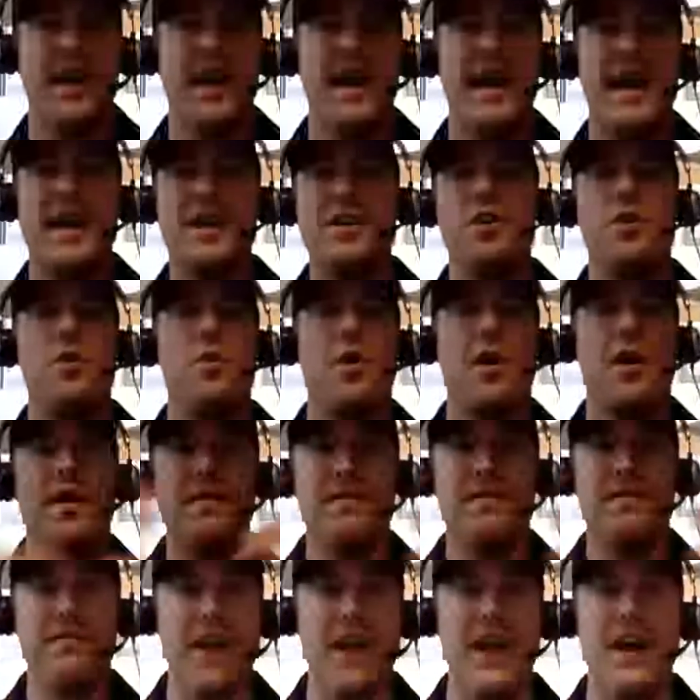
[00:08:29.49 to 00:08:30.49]
and who are
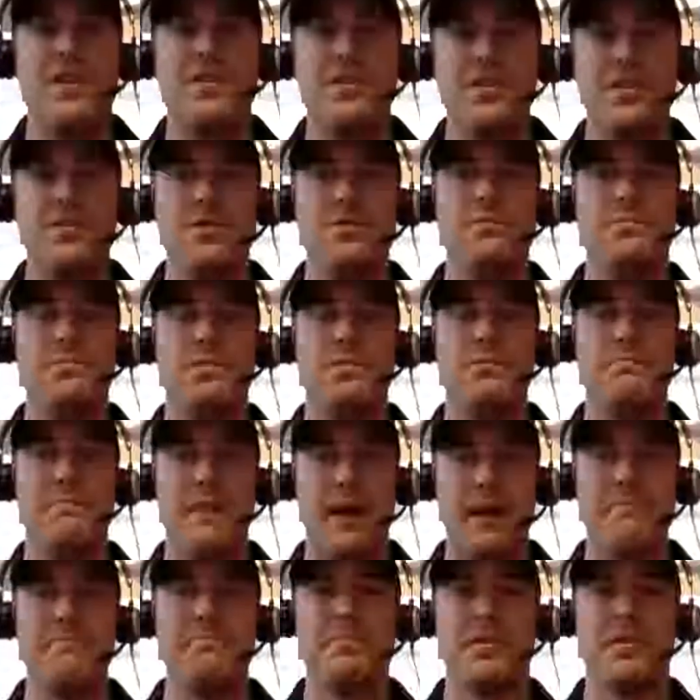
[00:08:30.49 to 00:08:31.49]
valuable
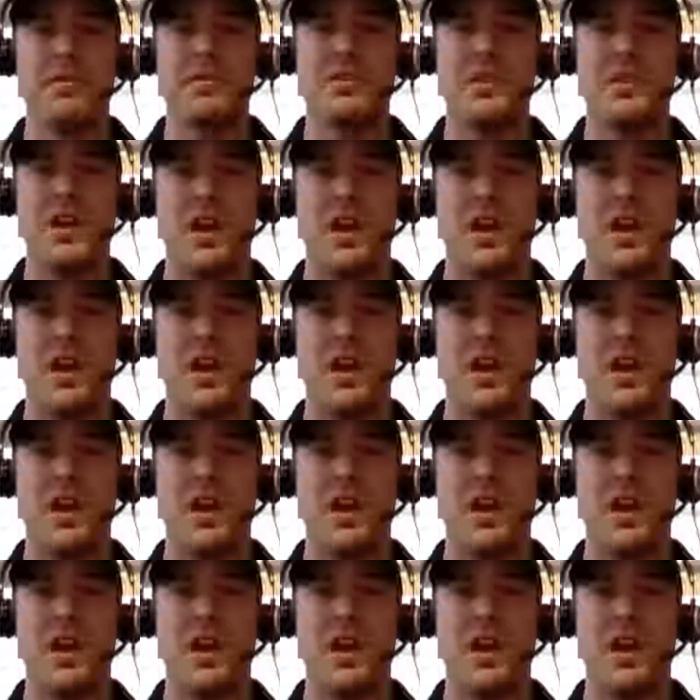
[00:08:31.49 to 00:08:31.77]
members